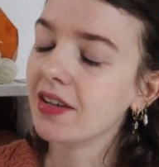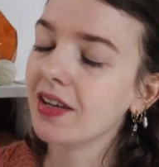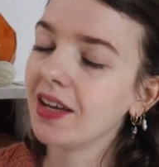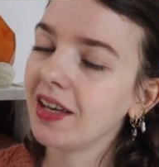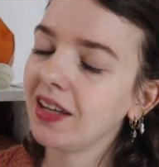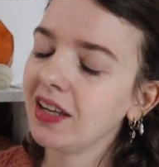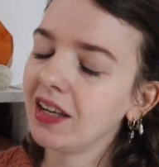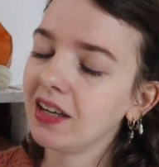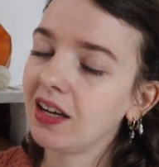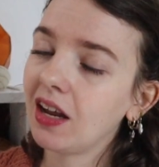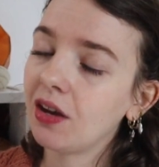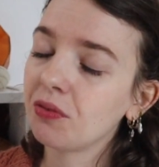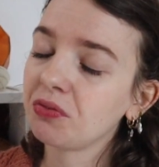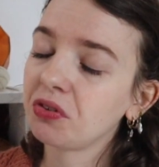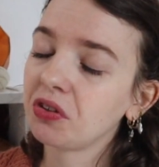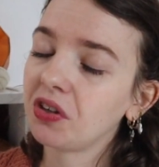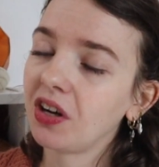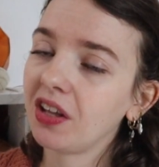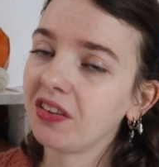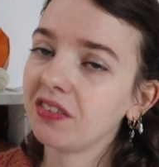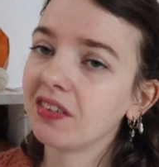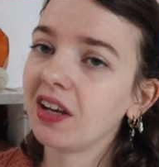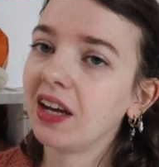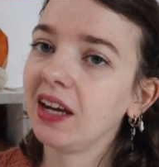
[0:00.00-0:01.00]
And then after
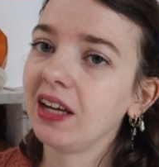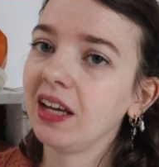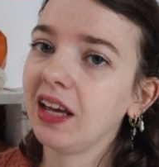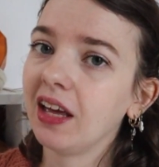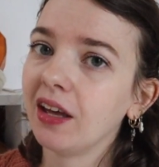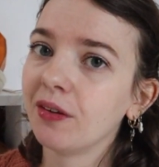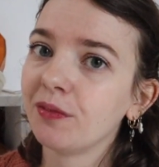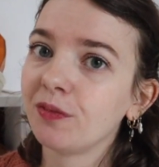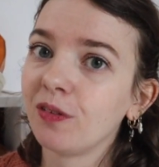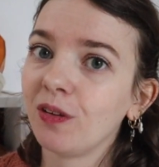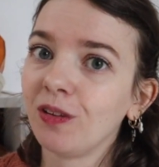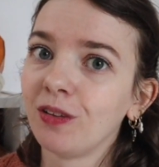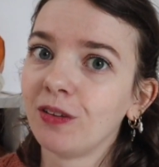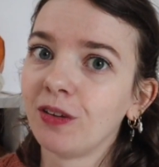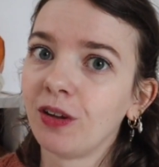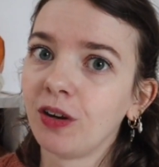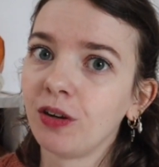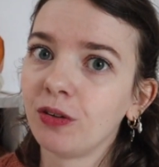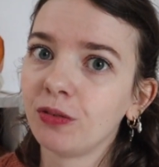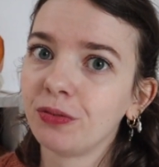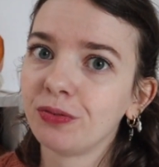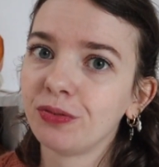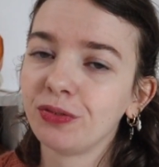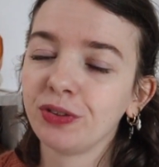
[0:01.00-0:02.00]
that I have a lot
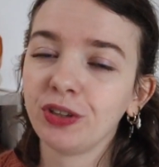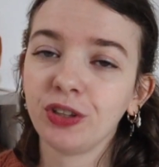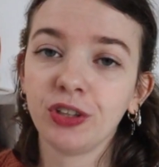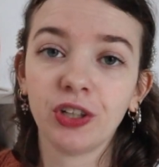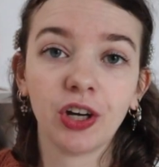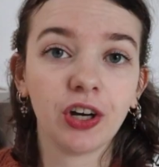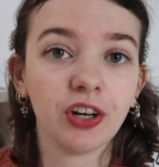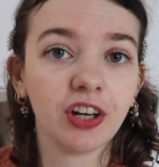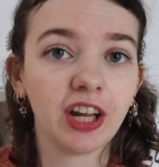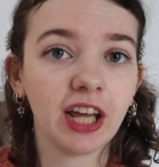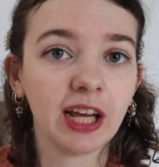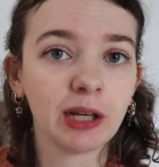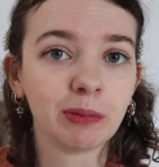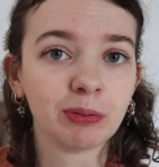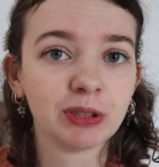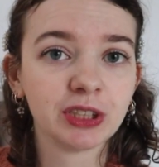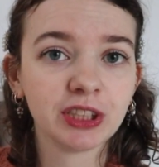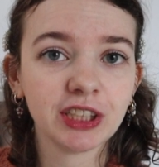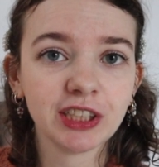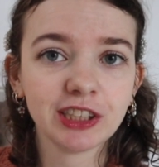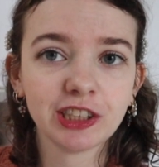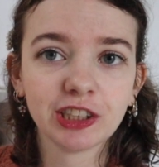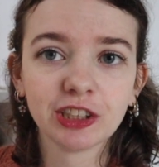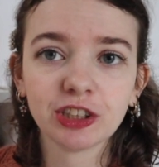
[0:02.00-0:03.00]
of yarn
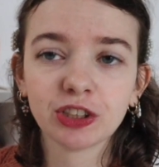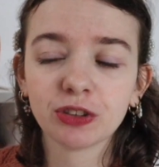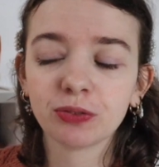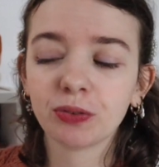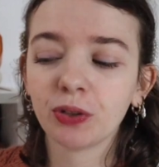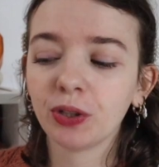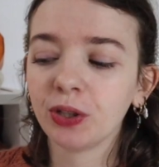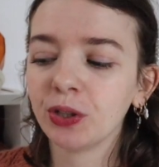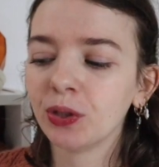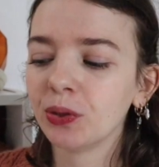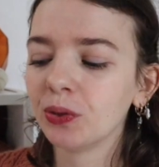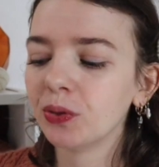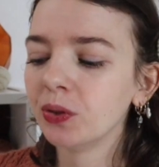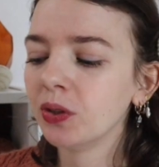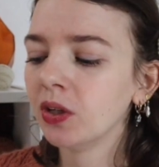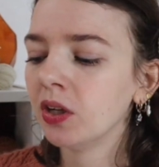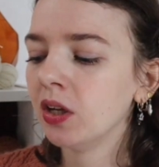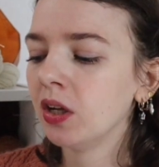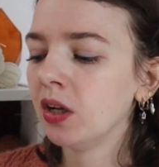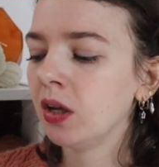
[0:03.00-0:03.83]
acquisitions for you,